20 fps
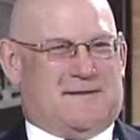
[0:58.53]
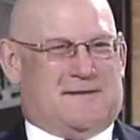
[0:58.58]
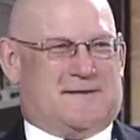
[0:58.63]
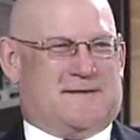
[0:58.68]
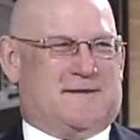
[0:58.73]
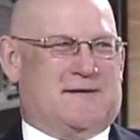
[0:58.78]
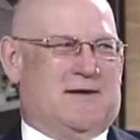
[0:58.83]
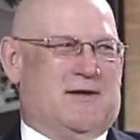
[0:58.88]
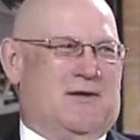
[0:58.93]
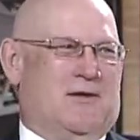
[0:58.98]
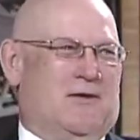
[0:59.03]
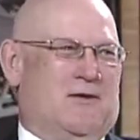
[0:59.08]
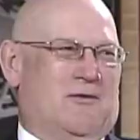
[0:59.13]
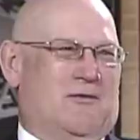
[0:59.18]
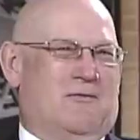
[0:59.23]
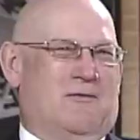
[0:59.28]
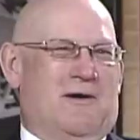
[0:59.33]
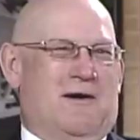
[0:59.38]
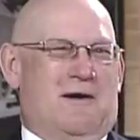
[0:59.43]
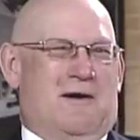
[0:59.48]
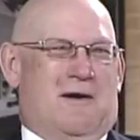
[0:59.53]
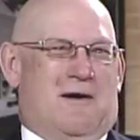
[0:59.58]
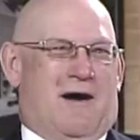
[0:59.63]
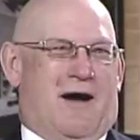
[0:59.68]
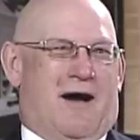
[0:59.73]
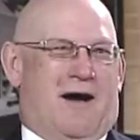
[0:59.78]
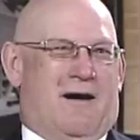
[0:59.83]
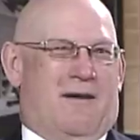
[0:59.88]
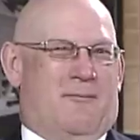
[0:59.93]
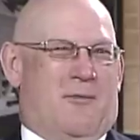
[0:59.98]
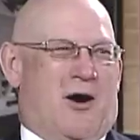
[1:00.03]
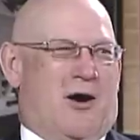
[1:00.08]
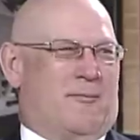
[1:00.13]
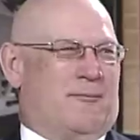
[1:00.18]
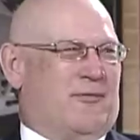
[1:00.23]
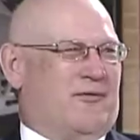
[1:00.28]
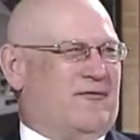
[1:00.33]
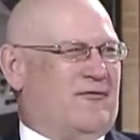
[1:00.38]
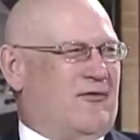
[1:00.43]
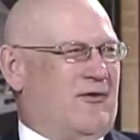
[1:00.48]
So um, our
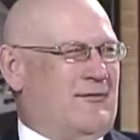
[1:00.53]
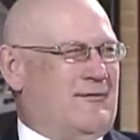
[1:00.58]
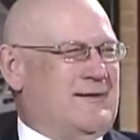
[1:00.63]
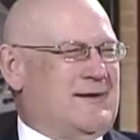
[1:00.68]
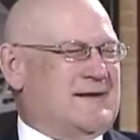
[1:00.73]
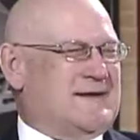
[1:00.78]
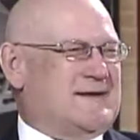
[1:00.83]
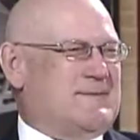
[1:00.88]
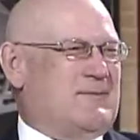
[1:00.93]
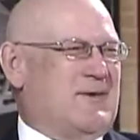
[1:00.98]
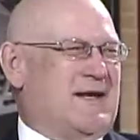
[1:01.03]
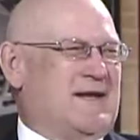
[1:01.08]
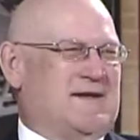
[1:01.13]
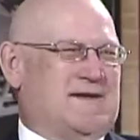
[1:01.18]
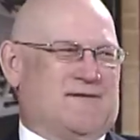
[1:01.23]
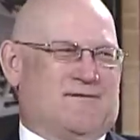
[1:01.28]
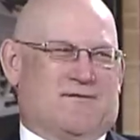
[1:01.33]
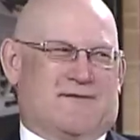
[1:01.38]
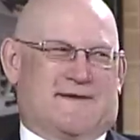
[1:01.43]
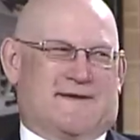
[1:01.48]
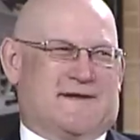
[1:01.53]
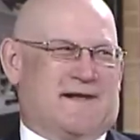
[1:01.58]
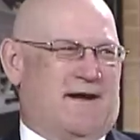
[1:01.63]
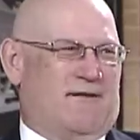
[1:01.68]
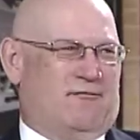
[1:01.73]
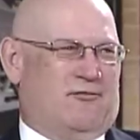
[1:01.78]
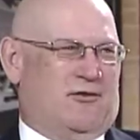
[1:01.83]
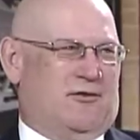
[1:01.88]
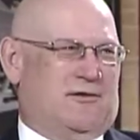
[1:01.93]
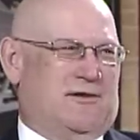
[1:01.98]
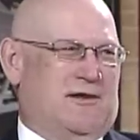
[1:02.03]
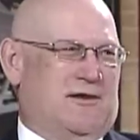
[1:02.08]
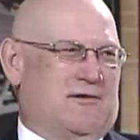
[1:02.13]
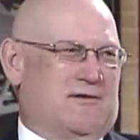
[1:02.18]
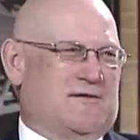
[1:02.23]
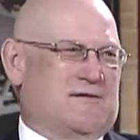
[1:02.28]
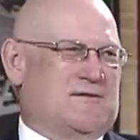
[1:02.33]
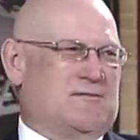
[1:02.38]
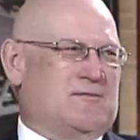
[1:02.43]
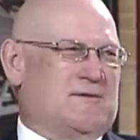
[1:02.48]
performing space for several
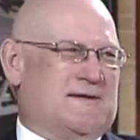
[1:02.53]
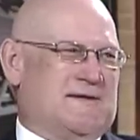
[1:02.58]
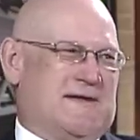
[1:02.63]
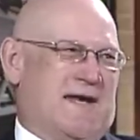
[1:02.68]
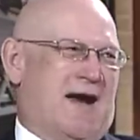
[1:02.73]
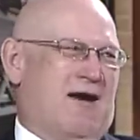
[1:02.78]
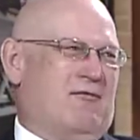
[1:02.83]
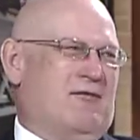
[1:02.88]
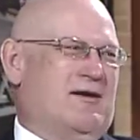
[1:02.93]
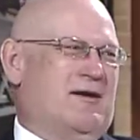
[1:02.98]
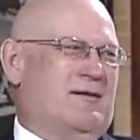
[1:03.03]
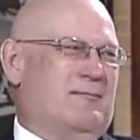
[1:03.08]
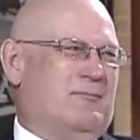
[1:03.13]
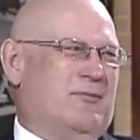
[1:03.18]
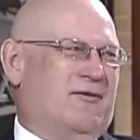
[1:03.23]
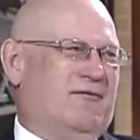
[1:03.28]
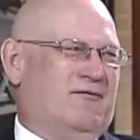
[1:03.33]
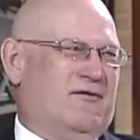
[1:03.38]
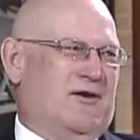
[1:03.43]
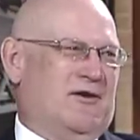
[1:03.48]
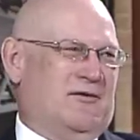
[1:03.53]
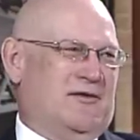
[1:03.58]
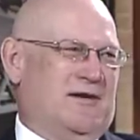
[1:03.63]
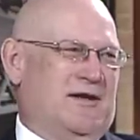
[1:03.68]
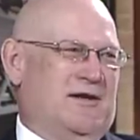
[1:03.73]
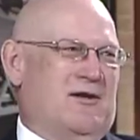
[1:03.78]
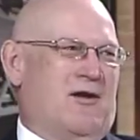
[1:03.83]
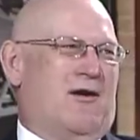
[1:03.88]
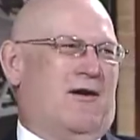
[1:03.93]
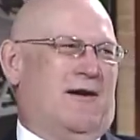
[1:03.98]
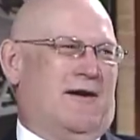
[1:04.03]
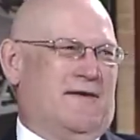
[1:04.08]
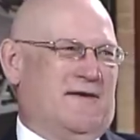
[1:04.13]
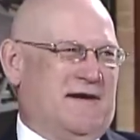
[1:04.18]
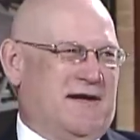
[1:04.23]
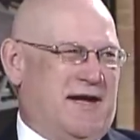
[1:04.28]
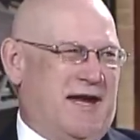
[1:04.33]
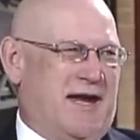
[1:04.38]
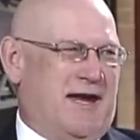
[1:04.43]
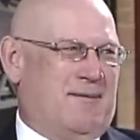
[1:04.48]
years was down in a pavilion on
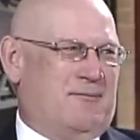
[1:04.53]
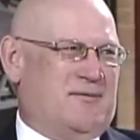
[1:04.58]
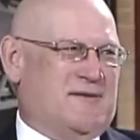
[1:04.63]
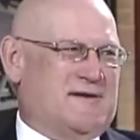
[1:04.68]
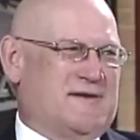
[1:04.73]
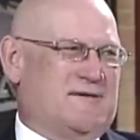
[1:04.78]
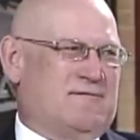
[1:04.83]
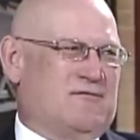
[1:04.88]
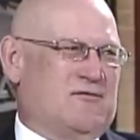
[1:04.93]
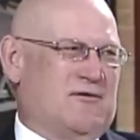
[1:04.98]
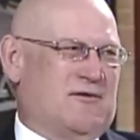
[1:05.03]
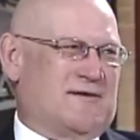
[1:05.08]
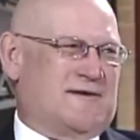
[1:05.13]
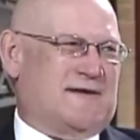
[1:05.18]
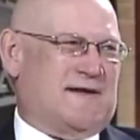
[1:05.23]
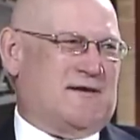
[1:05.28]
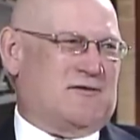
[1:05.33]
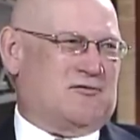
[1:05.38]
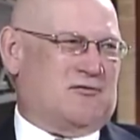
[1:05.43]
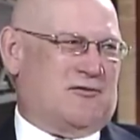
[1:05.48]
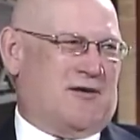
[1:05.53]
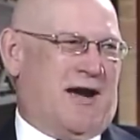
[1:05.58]
the campus of North Central